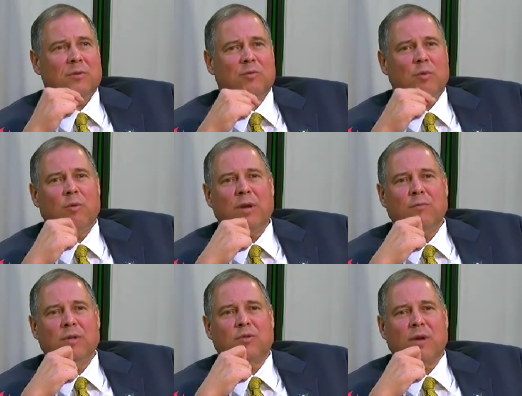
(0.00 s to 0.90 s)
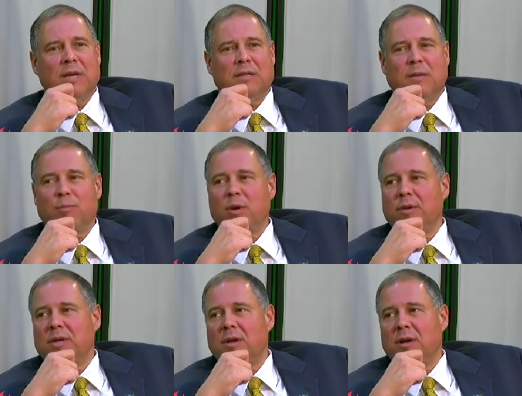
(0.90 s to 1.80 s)
was, well, why don't we try a
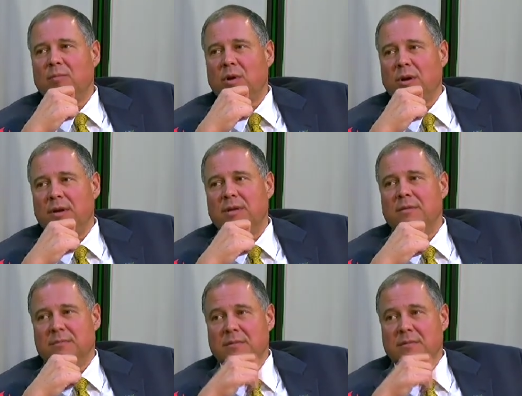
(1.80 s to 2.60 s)
temporary dog park?